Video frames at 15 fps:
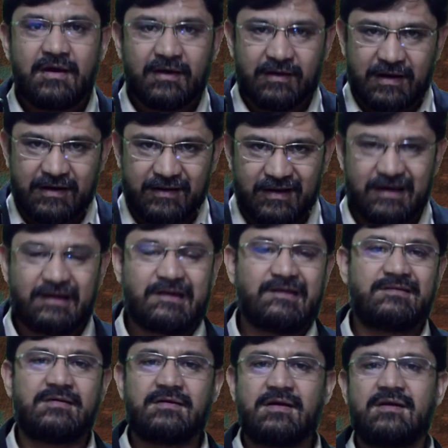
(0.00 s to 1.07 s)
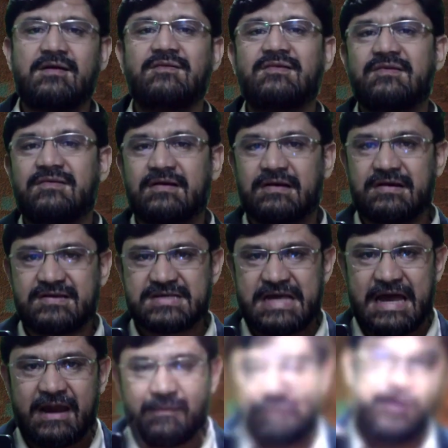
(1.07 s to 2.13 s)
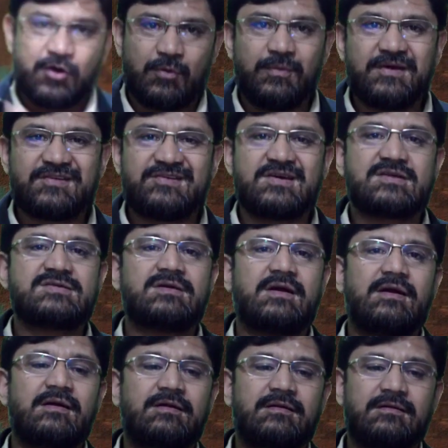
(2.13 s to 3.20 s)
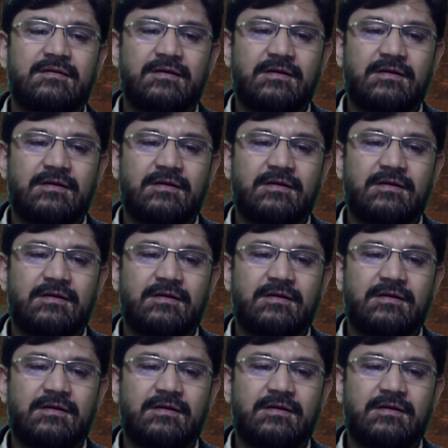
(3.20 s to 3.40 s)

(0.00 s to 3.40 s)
current, electricity, and DC circuits, and atomic structure and